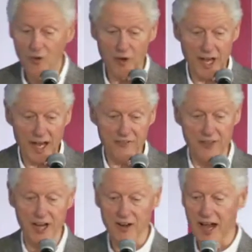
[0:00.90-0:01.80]
we got to
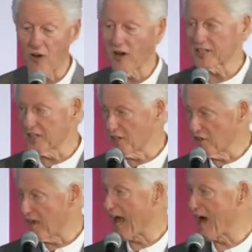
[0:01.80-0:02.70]
figure out what to
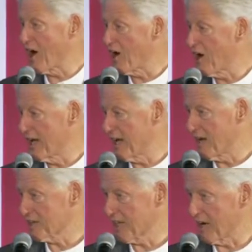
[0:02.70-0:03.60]
do now on
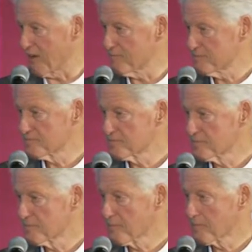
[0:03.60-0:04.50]
health care.
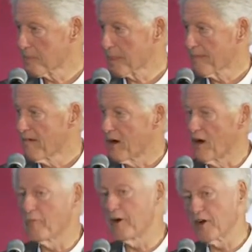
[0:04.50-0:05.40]

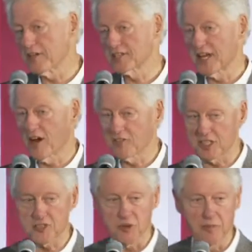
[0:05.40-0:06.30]
Her opponent said, oh,
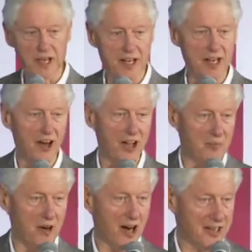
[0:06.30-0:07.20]
just repeal it all.
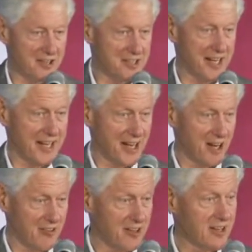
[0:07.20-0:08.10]
The market will take
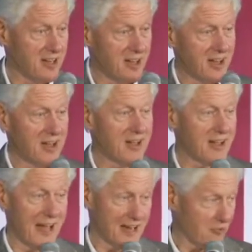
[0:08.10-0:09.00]
care of it.
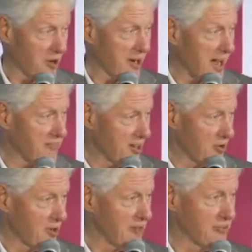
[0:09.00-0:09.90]
That didn't work out
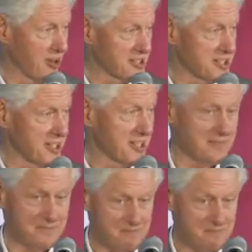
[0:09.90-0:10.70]
very well for us, did it?